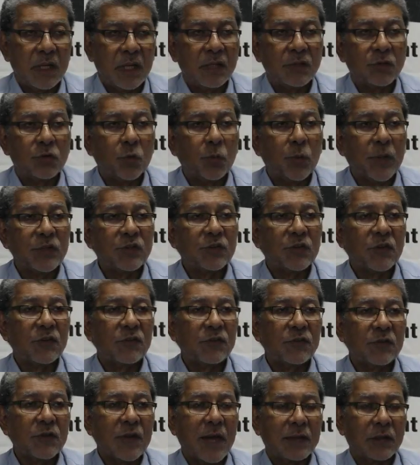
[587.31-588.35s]
into which
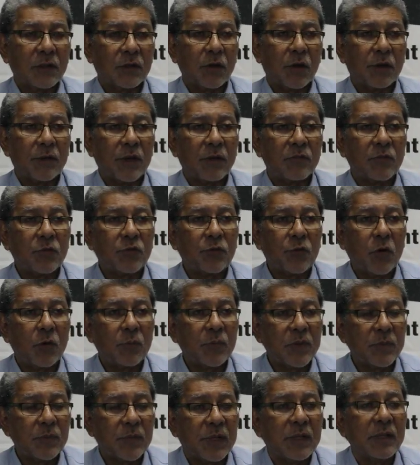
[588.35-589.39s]
this category of the
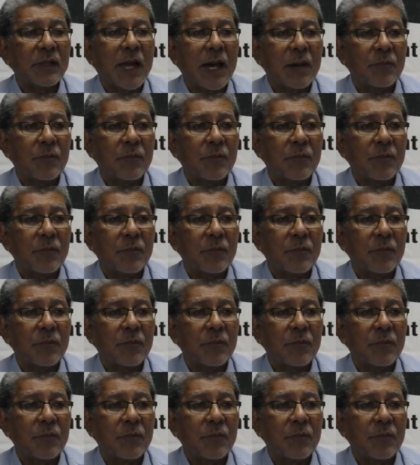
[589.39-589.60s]
4 people in